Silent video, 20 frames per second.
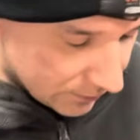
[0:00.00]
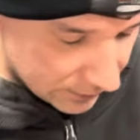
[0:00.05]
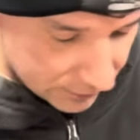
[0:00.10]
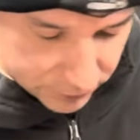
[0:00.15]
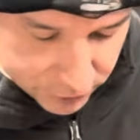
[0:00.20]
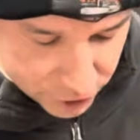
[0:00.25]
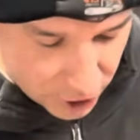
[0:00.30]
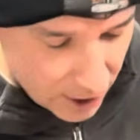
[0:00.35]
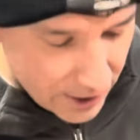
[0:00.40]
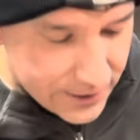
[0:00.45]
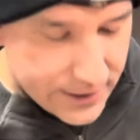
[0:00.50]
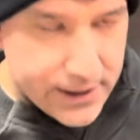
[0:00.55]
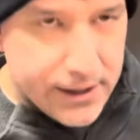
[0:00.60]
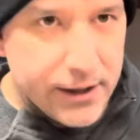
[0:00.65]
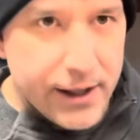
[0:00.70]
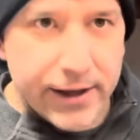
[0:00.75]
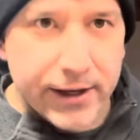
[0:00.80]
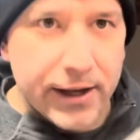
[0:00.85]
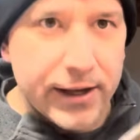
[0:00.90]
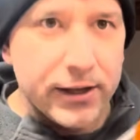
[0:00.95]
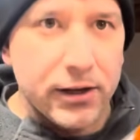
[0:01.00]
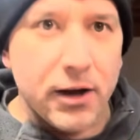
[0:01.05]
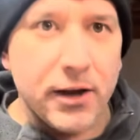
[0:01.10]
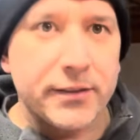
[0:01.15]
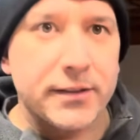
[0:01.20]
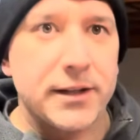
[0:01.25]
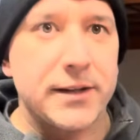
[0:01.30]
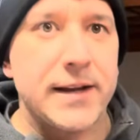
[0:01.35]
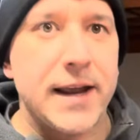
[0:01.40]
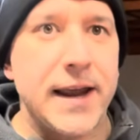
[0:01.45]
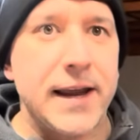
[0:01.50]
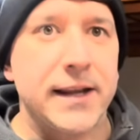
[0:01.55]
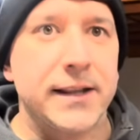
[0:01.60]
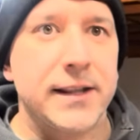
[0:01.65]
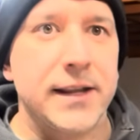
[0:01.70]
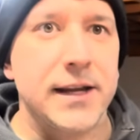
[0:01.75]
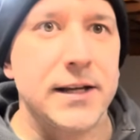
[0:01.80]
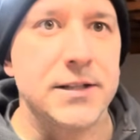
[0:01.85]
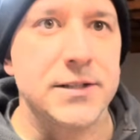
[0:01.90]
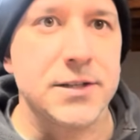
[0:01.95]
shiny, like I got the dang
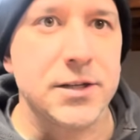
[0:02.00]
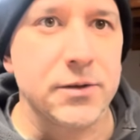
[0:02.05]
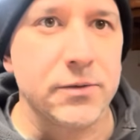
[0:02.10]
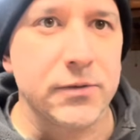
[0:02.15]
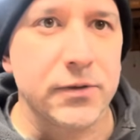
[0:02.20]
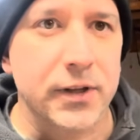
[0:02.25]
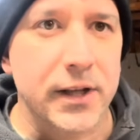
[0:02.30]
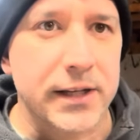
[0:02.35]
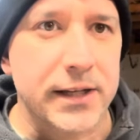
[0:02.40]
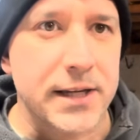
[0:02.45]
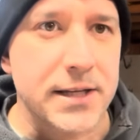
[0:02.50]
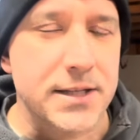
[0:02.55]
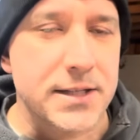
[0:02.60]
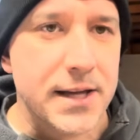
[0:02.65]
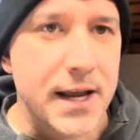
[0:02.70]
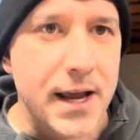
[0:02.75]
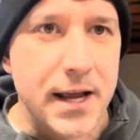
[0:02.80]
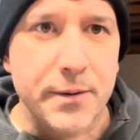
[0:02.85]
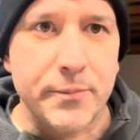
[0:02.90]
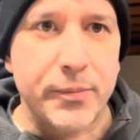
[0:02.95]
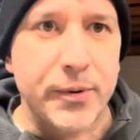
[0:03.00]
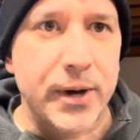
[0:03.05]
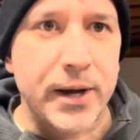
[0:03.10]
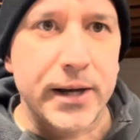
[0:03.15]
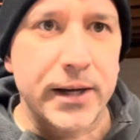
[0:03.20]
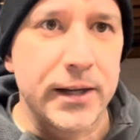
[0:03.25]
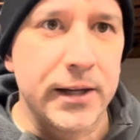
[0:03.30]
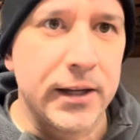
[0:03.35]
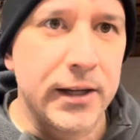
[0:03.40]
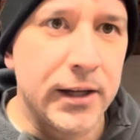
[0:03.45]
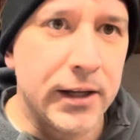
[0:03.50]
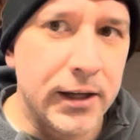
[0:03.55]
thing tuned like you said, but